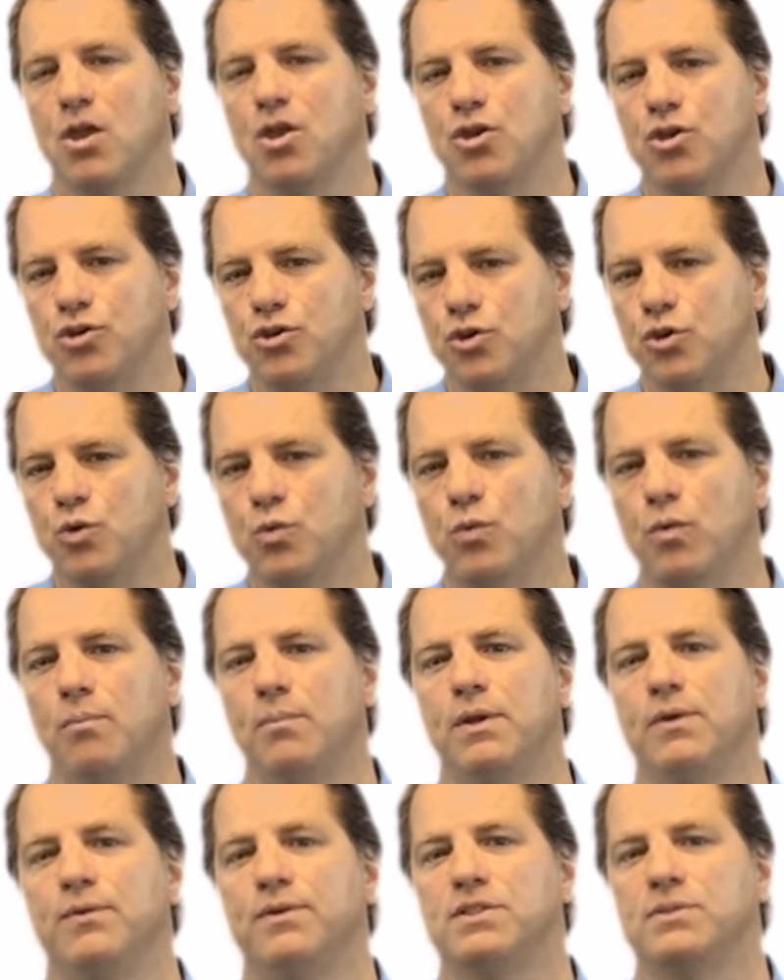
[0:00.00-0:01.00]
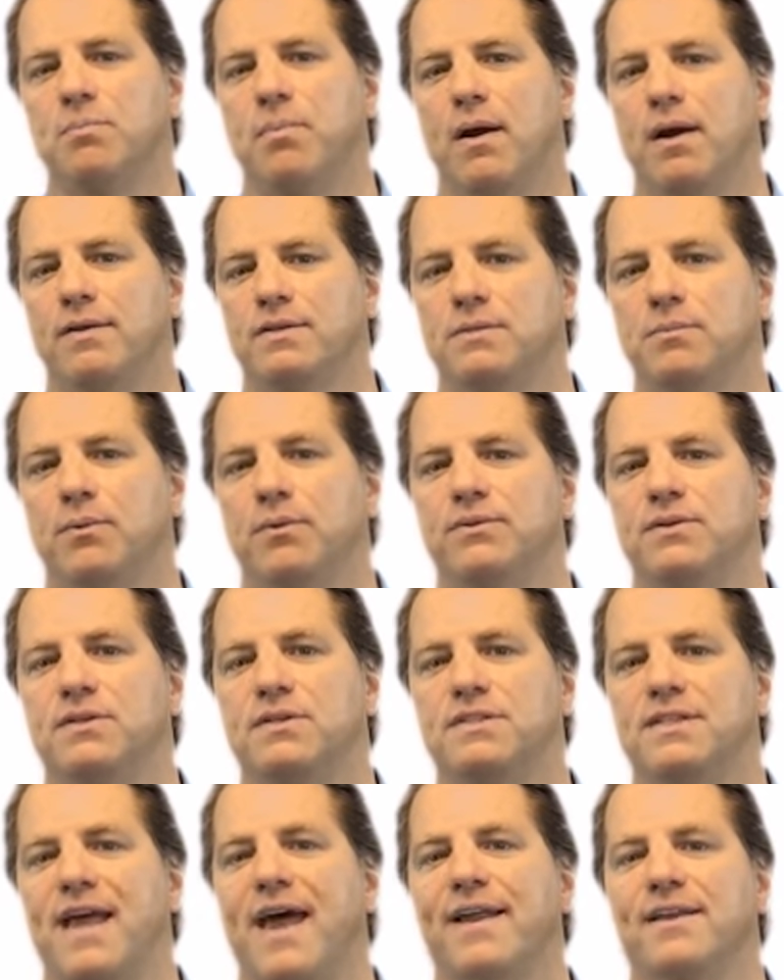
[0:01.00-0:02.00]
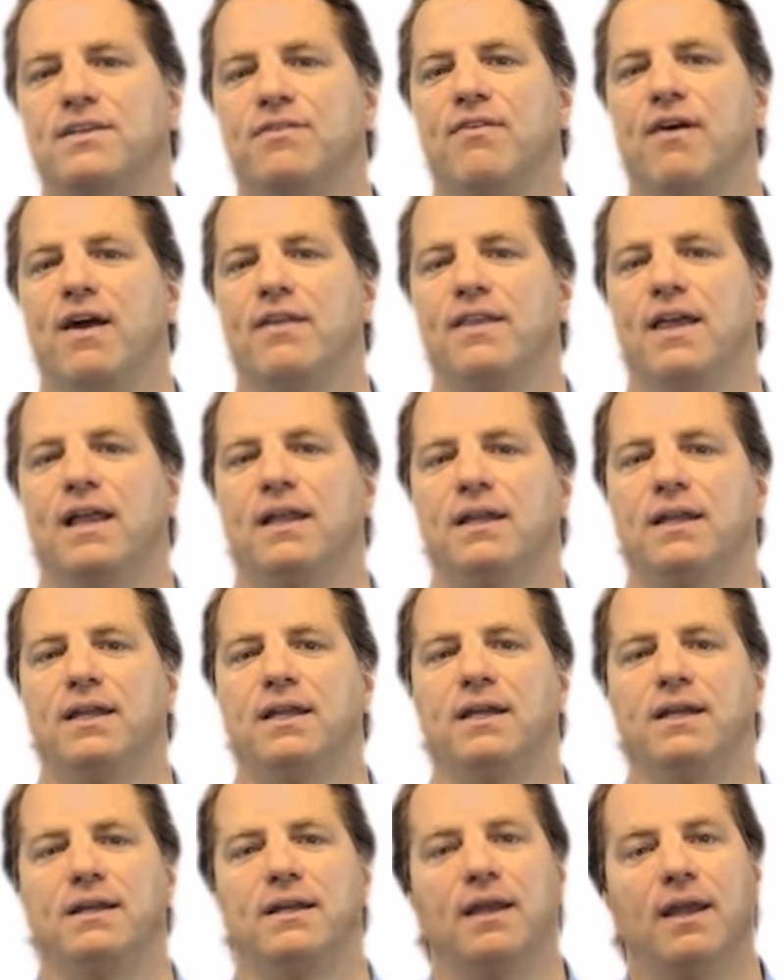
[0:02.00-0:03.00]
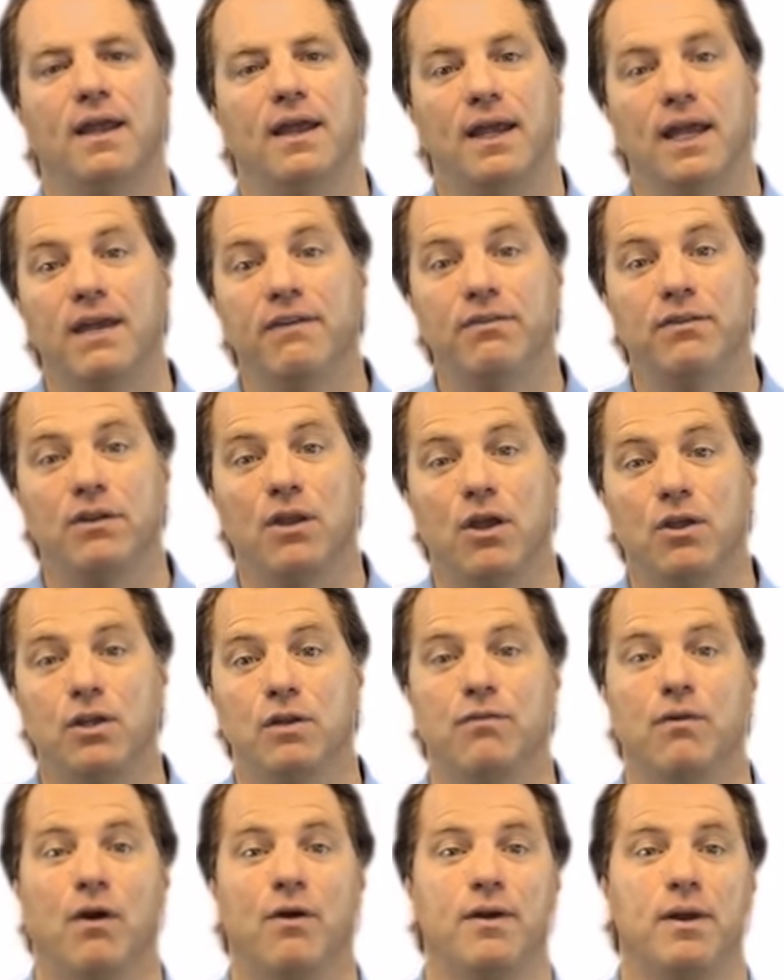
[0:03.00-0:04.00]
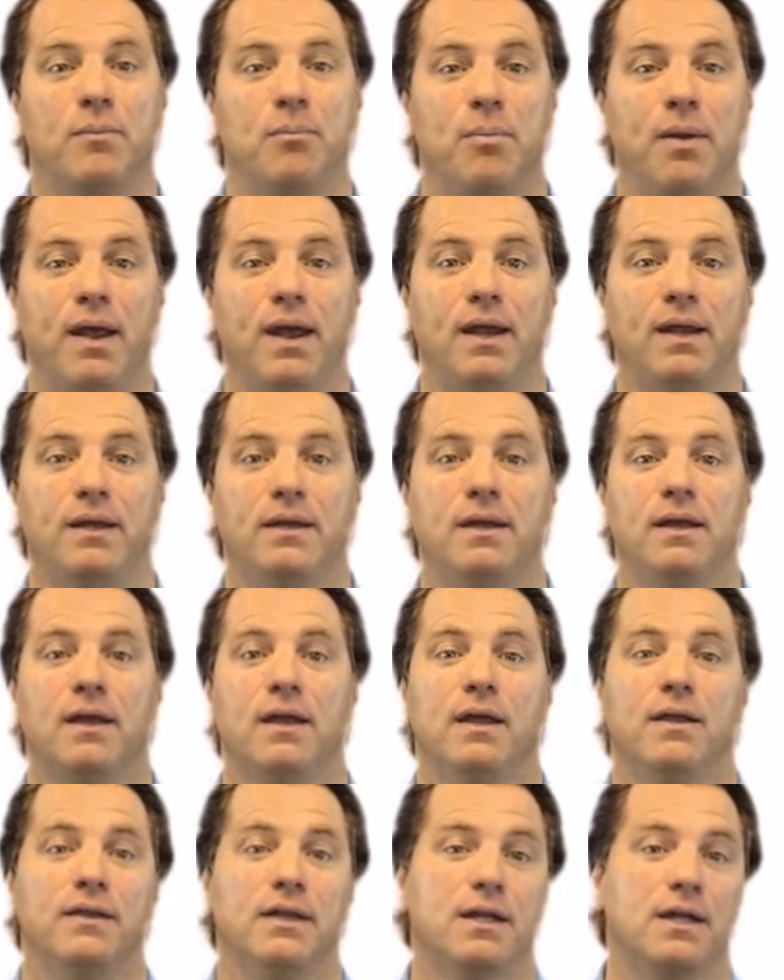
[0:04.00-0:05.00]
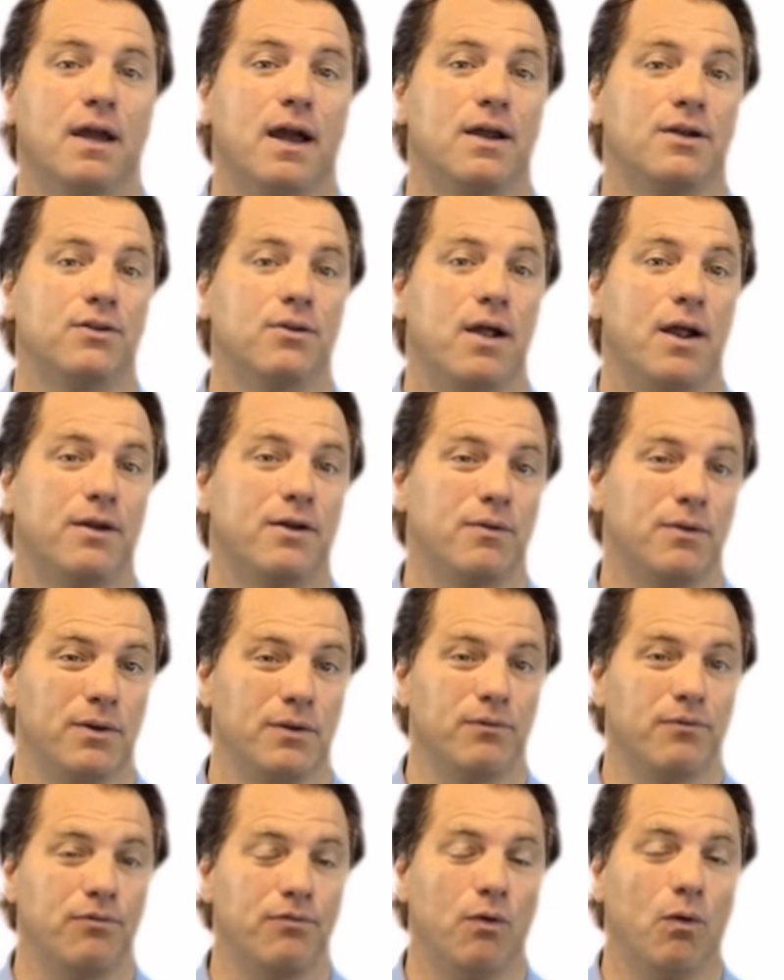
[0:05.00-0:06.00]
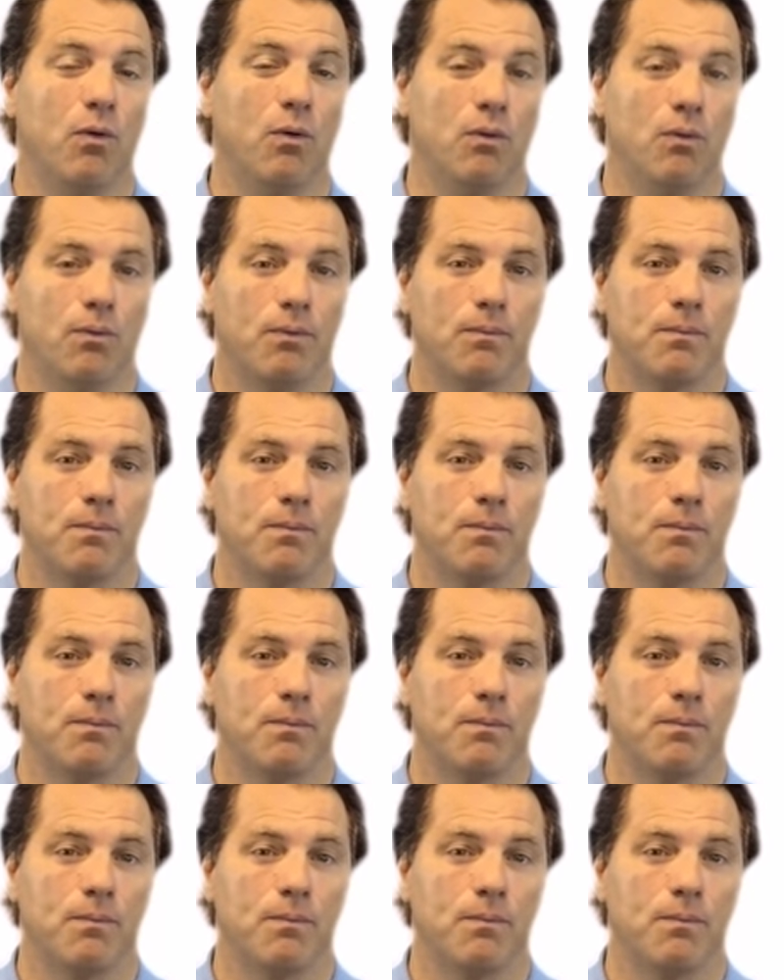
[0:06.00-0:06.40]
you will be responsible to satisfy that lien, even though you've already paid the contractor in full.